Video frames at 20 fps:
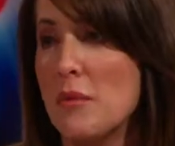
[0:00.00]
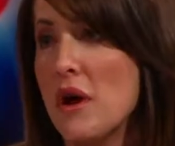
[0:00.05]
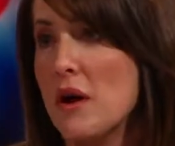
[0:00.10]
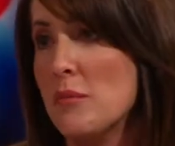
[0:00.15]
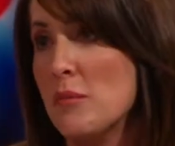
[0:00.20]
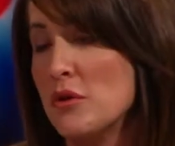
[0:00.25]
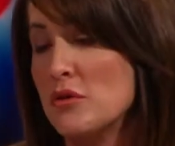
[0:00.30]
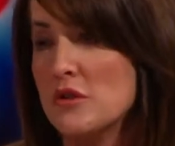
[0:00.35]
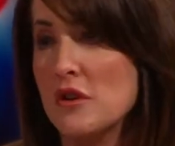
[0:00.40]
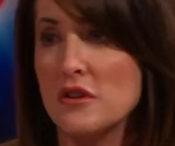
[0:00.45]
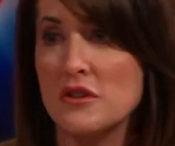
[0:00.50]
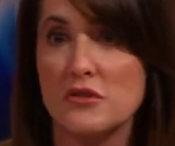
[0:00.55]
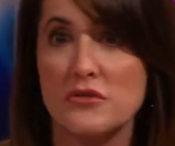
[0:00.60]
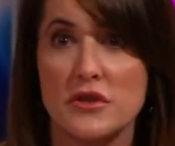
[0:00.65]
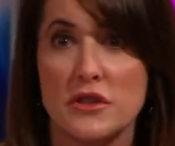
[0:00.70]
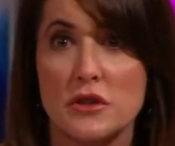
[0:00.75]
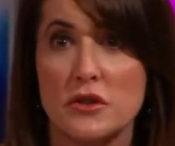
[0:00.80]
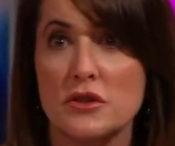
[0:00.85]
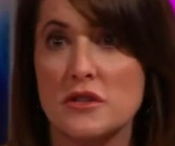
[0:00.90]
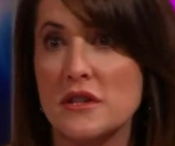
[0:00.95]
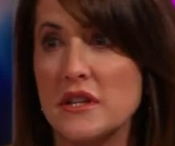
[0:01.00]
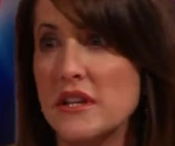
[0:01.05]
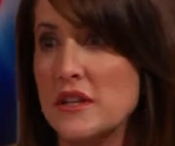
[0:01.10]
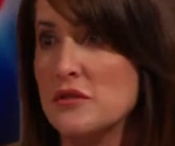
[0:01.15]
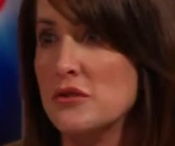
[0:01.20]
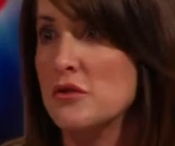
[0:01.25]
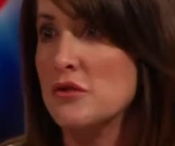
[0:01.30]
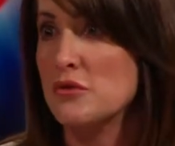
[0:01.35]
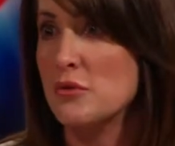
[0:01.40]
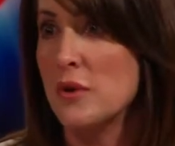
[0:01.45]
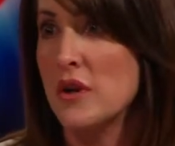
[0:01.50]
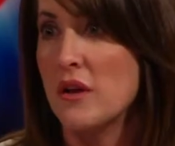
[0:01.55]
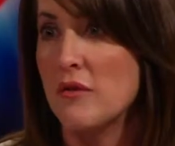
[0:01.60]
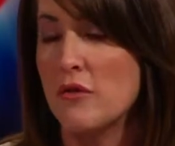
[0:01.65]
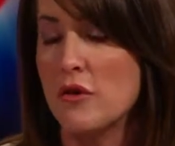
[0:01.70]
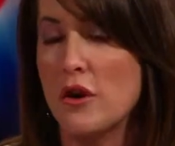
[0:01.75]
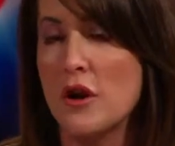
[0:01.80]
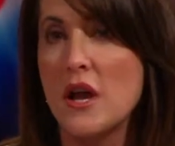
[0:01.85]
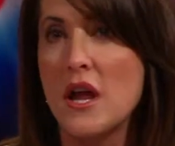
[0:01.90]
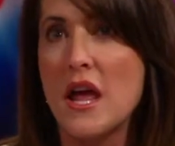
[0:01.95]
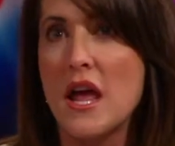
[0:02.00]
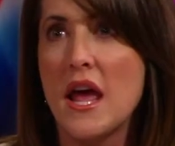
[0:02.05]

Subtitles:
about Botox fillers, lasers, whatever,